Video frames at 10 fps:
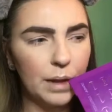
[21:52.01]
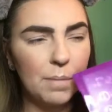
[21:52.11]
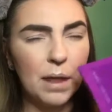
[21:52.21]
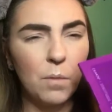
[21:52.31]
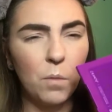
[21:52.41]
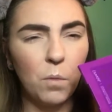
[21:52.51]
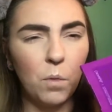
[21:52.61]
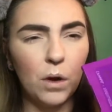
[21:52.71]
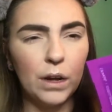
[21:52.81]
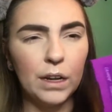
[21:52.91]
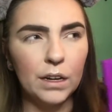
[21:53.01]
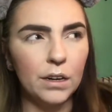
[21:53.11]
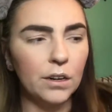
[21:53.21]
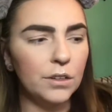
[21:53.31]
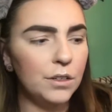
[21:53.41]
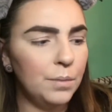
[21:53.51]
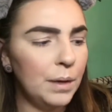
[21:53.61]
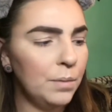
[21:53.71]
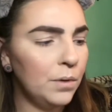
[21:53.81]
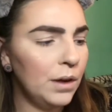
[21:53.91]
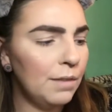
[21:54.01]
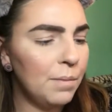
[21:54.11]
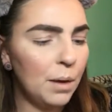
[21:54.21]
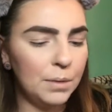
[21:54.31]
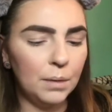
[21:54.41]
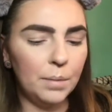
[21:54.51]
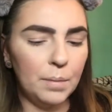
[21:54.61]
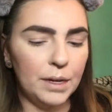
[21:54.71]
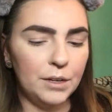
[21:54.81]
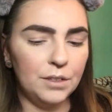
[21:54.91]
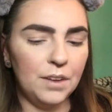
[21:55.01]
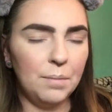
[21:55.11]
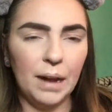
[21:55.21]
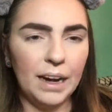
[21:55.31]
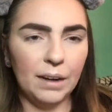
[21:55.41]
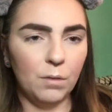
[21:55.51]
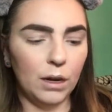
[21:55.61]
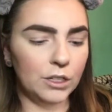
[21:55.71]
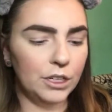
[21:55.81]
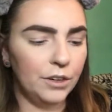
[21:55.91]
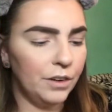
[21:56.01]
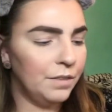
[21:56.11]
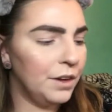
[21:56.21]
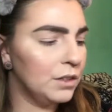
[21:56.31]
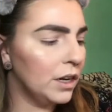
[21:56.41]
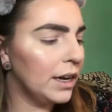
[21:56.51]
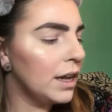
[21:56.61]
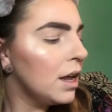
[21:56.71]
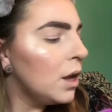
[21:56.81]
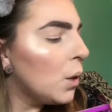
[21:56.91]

Maybe one or two people have popped up in my newsfeed, but I didn't watch any reviews on it